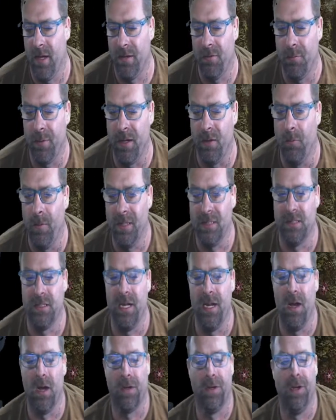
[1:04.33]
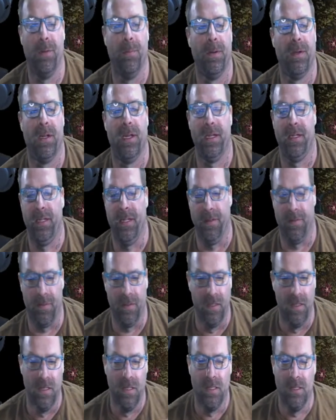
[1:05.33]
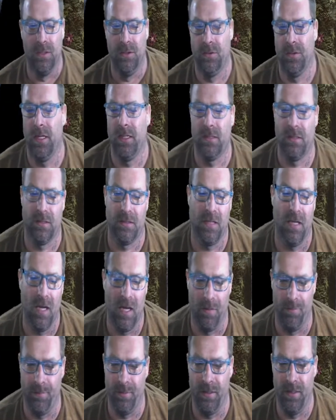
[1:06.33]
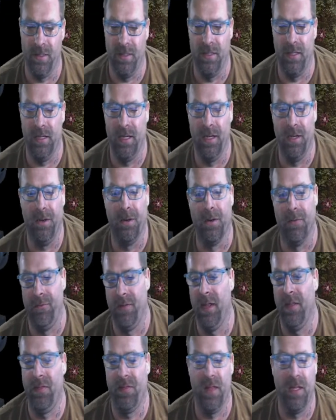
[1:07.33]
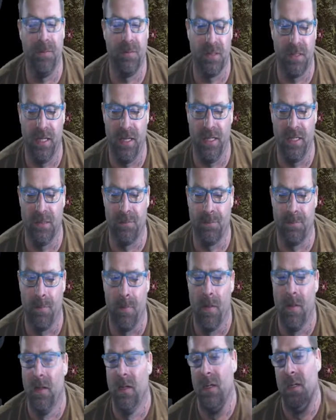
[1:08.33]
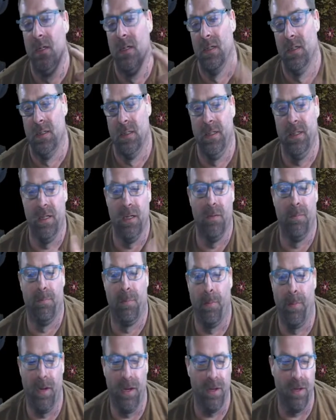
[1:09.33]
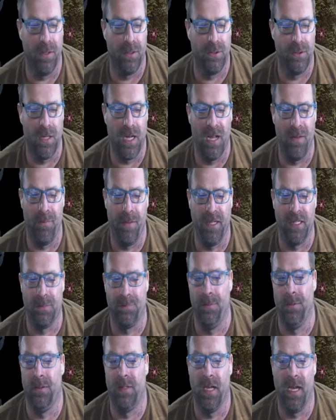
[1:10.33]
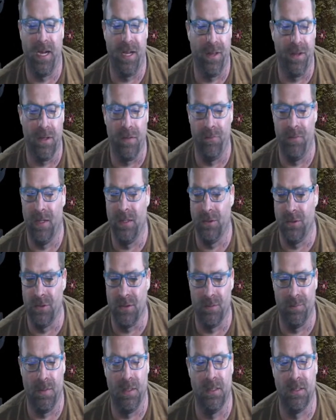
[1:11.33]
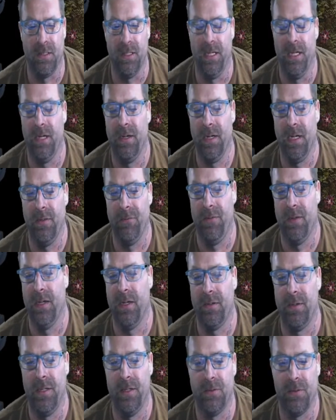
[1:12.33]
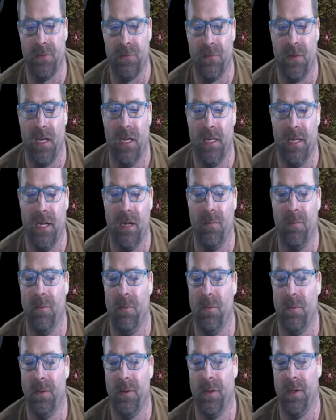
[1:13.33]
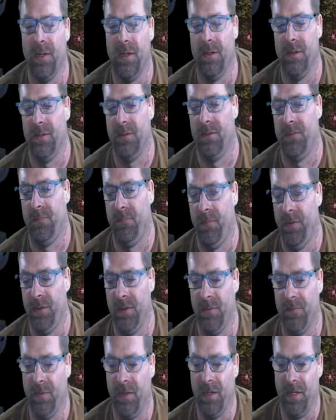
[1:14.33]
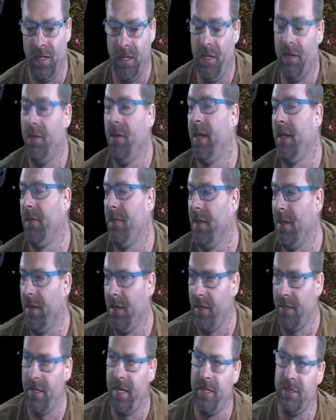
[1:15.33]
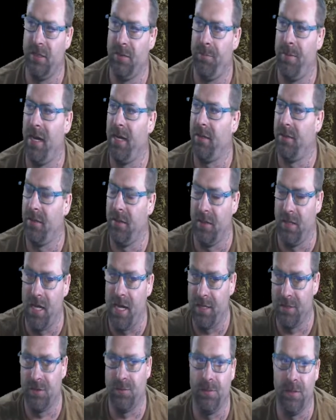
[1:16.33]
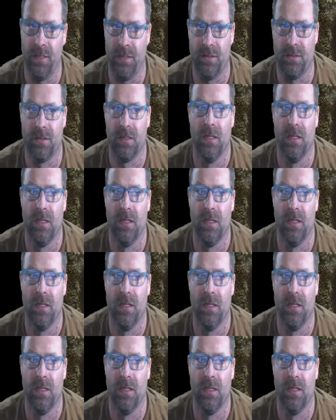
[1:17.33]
week, Wednesday, October 19th. Dress up in your event-themed skins. Prepare your tribe, make spectacular adventures amongst the eerie event creatures. Find out more as Fear Evolved. You click there, it takes you back to last week's